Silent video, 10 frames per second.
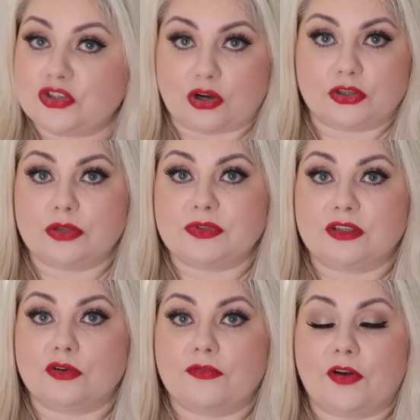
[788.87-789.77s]
start
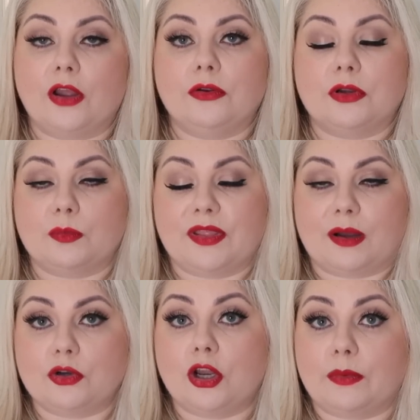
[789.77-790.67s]
using your phone
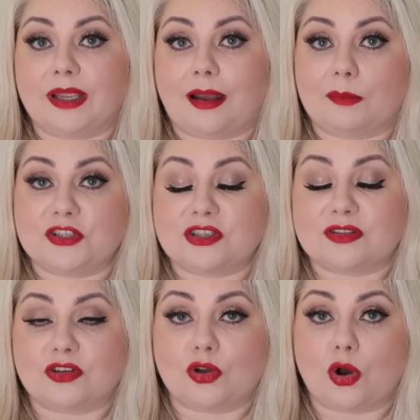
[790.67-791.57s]
without knowing how much it's
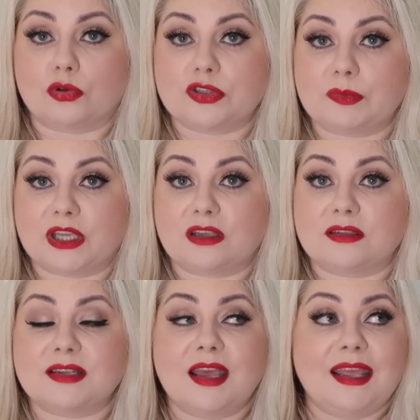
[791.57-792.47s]
going to cost,
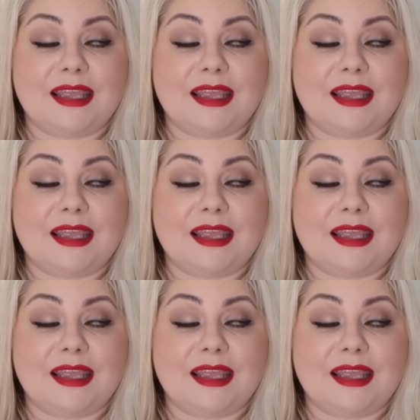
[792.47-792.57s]
because